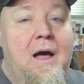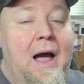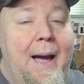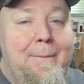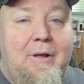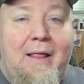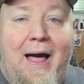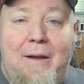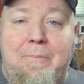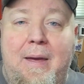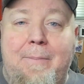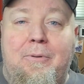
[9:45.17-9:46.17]
I'm
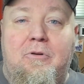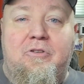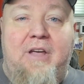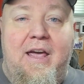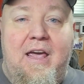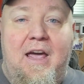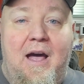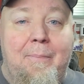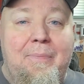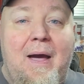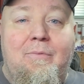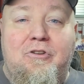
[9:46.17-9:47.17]
glad people are taking
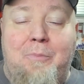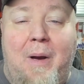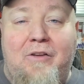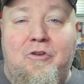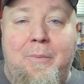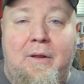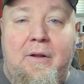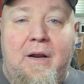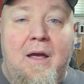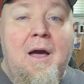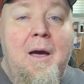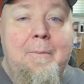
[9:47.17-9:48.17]
up that
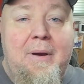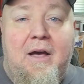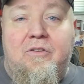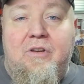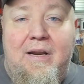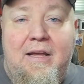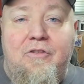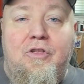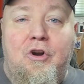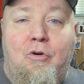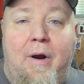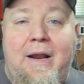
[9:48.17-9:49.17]
responsibility because it is
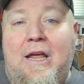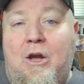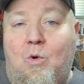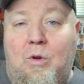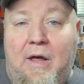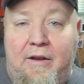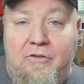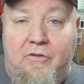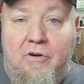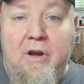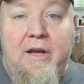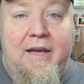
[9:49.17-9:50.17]
the great
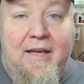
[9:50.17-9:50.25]
equalizer.